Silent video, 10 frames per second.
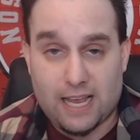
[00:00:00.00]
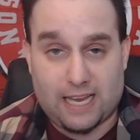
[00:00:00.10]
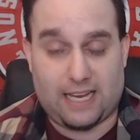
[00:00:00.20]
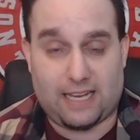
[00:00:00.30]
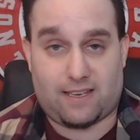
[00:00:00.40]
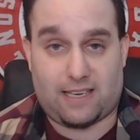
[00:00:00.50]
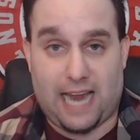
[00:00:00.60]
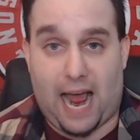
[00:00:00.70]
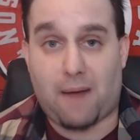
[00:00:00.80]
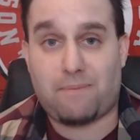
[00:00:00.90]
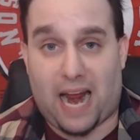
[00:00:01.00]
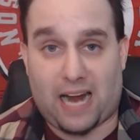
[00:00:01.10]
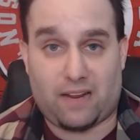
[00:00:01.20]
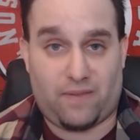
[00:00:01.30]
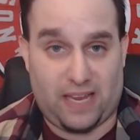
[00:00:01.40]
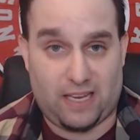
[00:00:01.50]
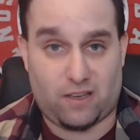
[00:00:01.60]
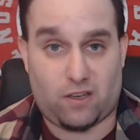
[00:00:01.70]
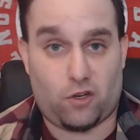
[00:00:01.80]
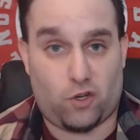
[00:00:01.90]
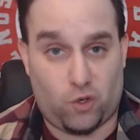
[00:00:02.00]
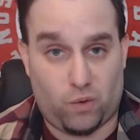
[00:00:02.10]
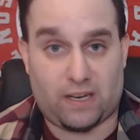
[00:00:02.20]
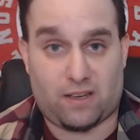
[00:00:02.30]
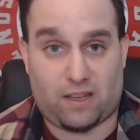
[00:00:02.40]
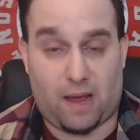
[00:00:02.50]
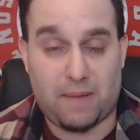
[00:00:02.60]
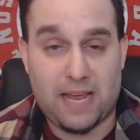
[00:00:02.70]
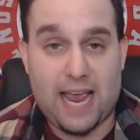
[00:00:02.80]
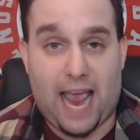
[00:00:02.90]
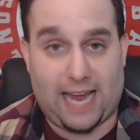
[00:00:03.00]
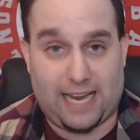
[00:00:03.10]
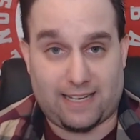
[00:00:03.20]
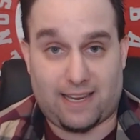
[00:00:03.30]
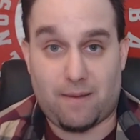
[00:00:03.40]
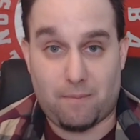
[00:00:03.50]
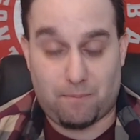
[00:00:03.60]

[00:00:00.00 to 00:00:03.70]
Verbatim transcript: He is snapped out of his shooting slump and is